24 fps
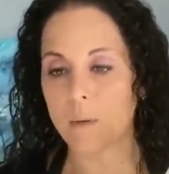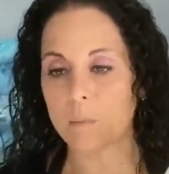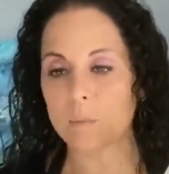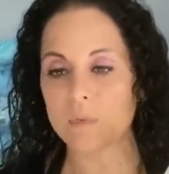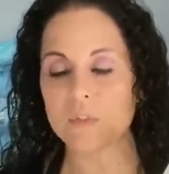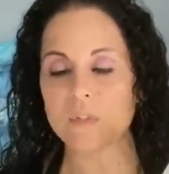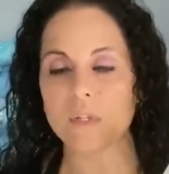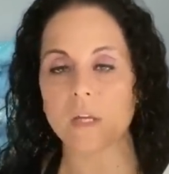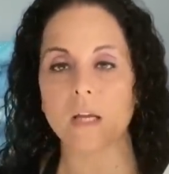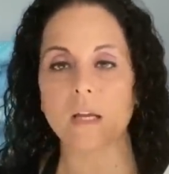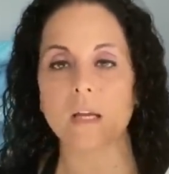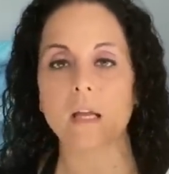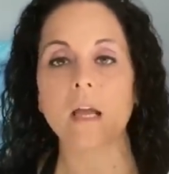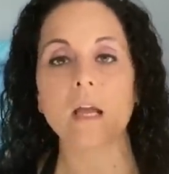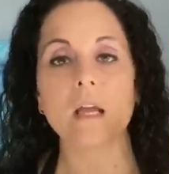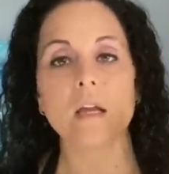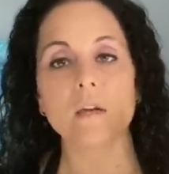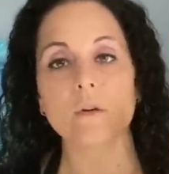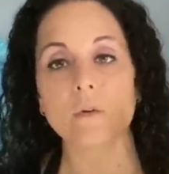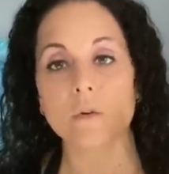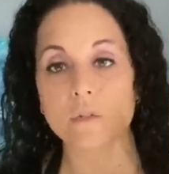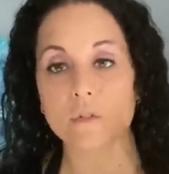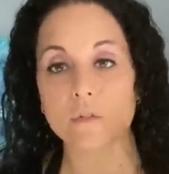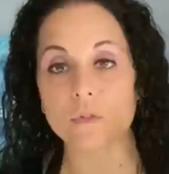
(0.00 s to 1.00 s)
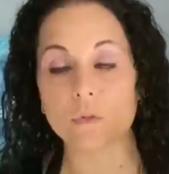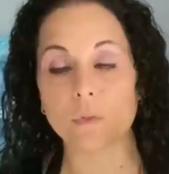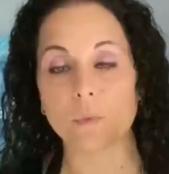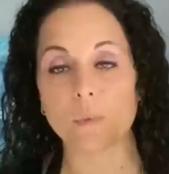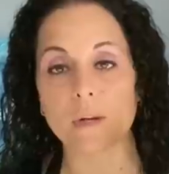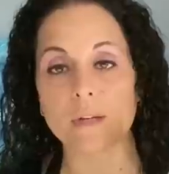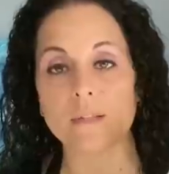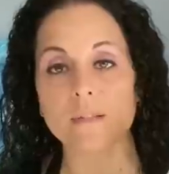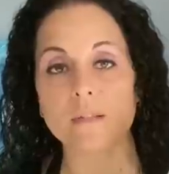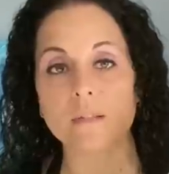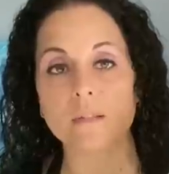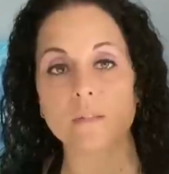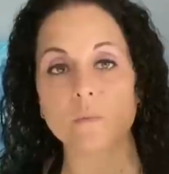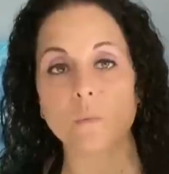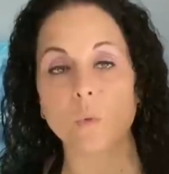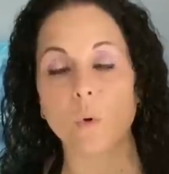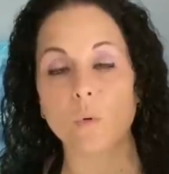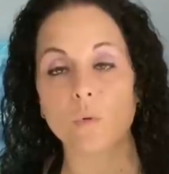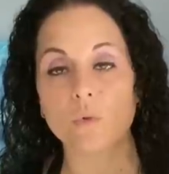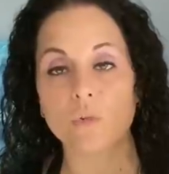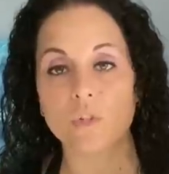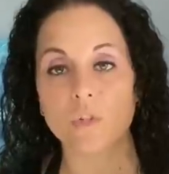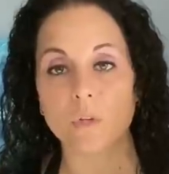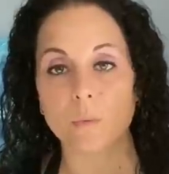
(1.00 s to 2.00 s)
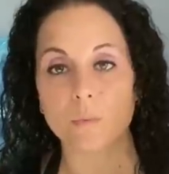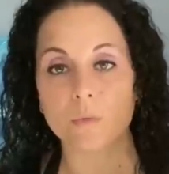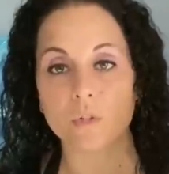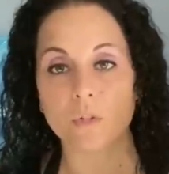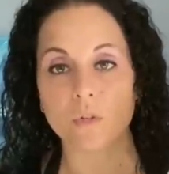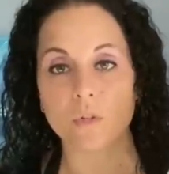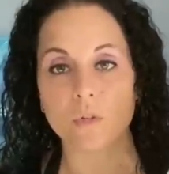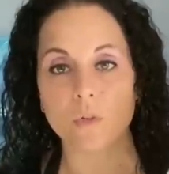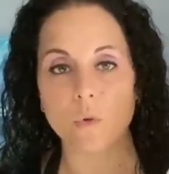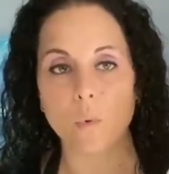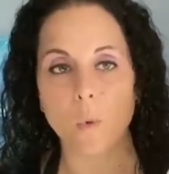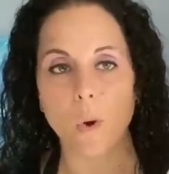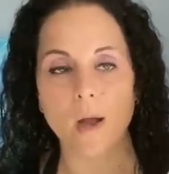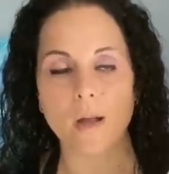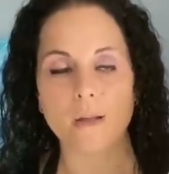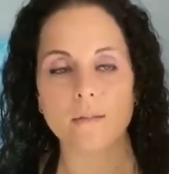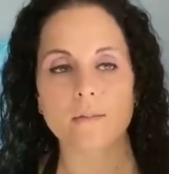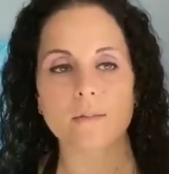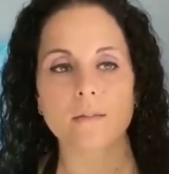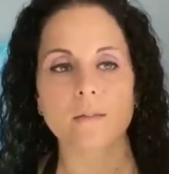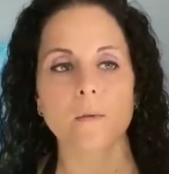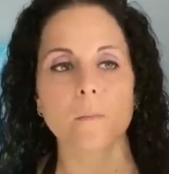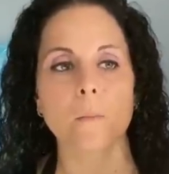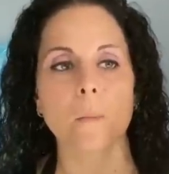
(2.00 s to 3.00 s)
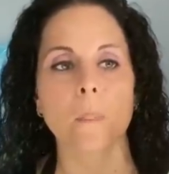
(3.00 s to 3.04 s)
saying, hey, Crystal Resin won't ship to the US.